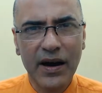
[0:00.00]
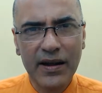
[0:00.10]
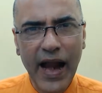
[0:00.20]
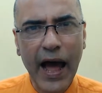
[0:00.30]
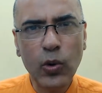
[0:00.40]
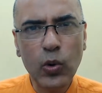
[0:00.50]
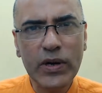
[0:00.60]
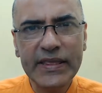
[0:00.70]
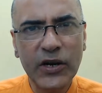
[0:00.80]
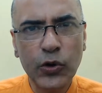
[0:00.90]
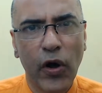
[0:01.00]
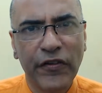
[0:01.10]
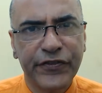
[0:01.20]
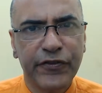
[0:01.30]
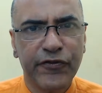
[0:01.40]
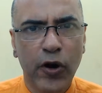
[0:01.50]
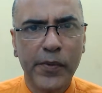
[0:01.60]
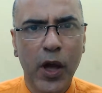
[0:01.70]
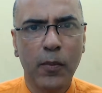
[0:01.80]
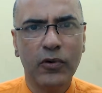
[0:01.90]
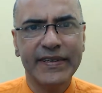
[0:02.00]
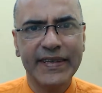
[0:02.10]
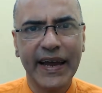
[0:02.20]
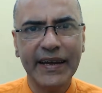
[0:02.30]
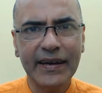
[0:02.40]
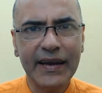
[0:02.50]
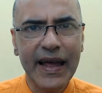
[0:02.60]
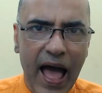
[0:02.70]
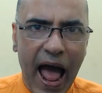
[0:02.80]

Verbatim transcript: Rahu in the 12th from your moon sign